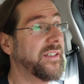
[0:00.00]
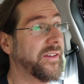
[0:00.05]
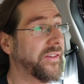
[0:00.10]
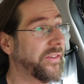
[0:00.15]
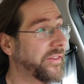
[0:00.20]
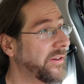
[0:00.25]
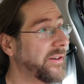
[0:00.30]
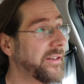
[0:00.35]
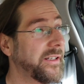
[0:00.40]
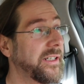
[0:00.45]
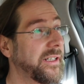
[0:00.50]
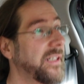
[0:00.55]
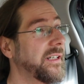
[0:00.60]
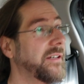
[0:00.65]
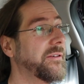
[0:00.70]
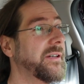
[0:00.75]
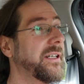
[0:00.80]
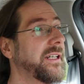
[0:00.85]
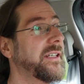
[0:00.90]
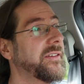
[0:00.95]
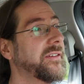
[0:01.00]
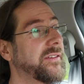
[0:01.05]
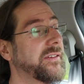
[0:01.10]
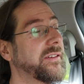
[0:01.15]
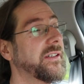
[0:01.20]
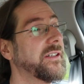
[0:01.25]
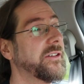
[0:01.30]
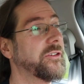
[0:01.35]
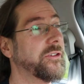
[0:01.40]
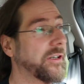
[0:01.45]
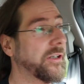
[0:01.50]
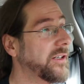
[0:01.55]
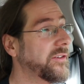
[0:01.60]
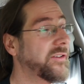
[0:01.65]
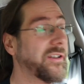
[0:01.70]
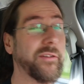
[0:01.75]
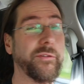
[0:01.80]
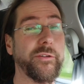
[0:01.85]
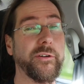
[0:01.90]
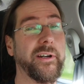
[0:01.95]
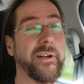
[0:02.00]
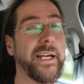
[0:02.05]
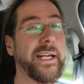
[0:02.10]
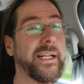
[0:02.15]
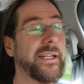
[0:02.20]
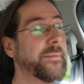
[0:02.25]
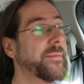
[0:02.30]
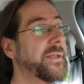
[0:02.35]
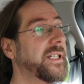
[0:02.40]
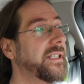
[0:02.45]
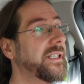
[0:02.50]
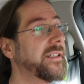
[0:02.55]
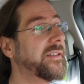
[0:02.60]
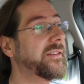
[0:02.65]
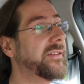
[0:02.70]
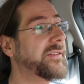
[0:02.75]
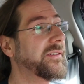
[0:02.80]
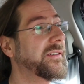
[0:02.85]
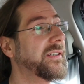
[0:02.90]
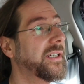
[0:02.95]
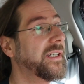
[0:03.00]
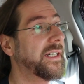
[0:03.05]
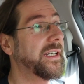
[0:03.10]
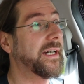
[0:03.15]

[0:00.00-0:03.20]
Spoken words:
30 degrees charging for 80 minutes,